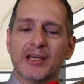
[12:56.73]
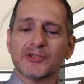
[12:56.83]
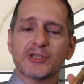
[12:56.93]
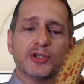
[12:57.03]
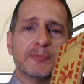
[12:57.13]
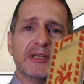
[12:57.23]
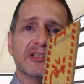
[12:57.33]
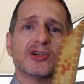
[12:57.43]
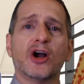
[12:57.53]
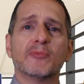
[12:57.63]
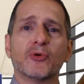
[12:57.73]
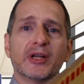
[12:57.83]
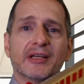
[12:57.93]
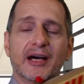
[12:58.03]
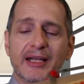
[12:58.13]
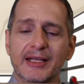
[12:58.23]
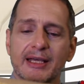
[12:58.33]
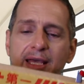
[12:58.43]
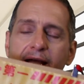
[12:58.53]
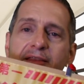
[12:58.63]
So I took a piece of cardboard and cut it,
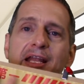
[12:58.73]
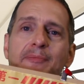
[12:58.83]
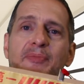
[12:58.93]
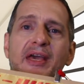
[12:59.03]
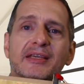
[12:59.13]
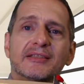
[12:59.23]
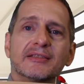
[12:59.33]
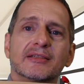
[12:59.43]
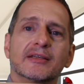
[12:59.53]
and then I paste